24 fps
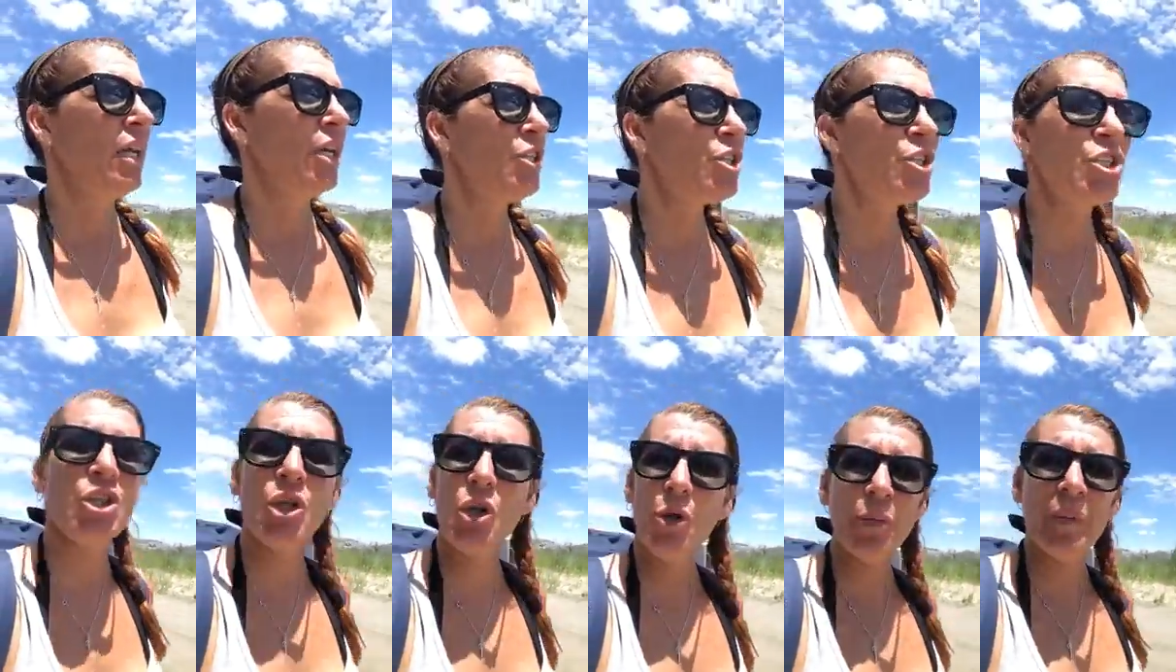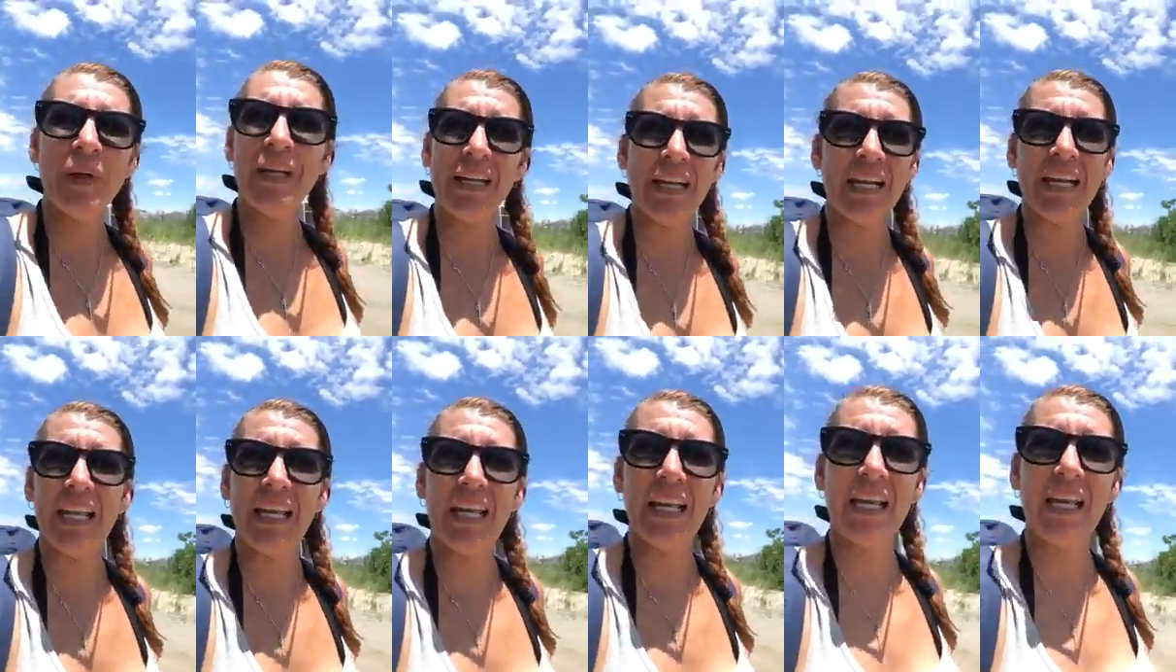
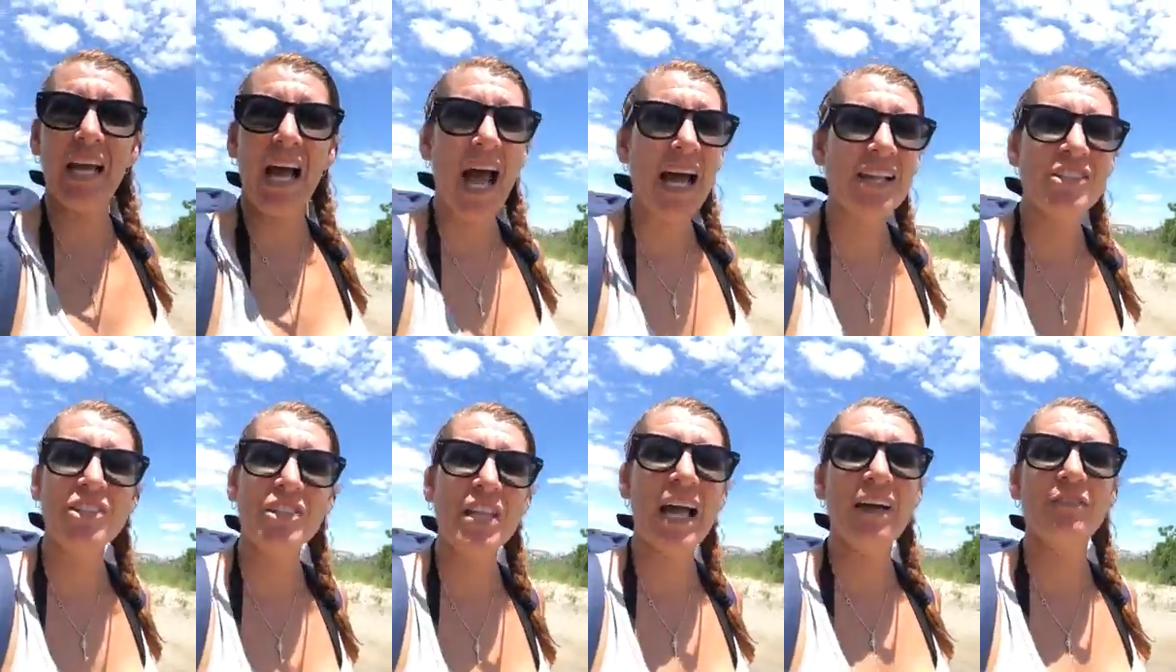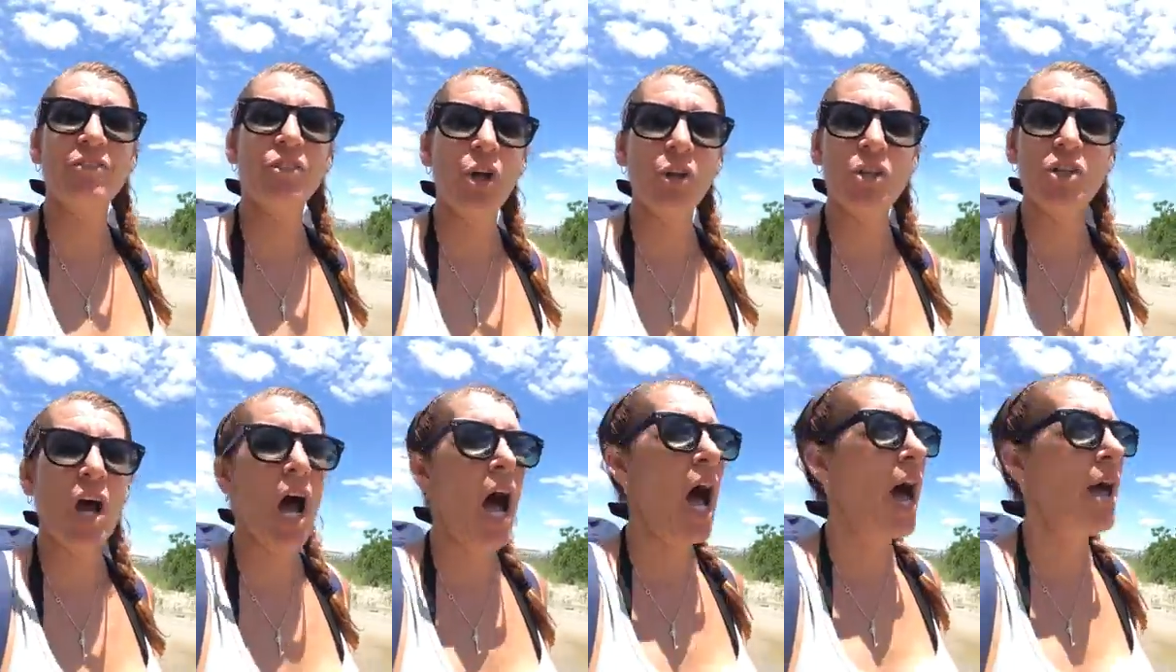Stupidity. I just have no
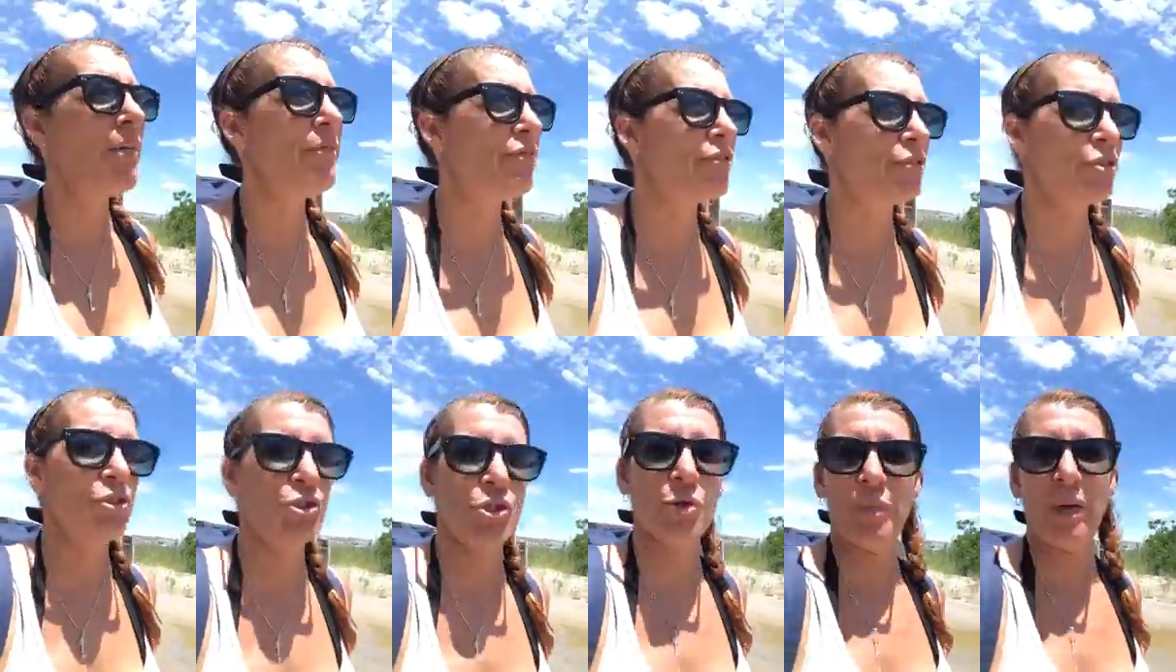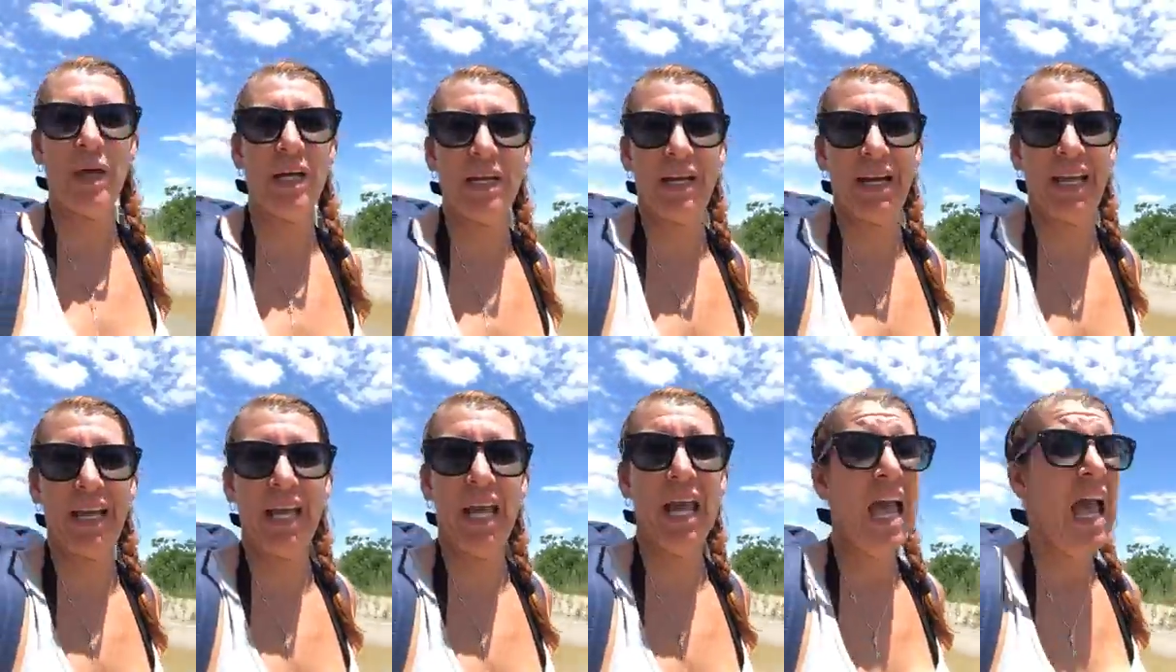time for
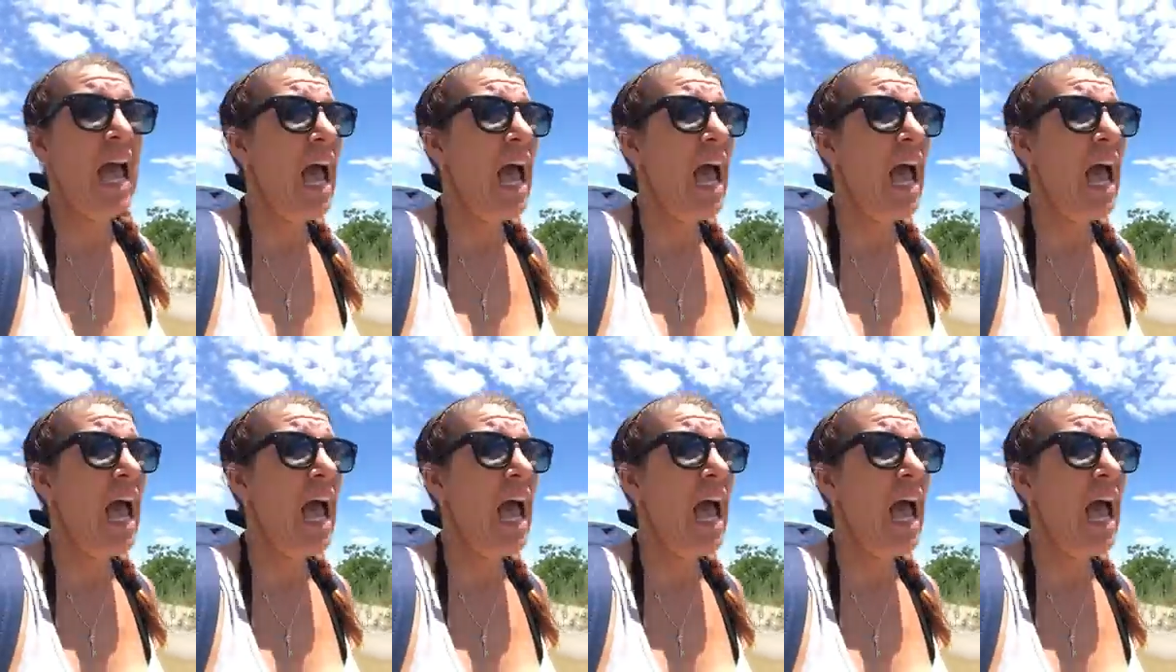stupidity.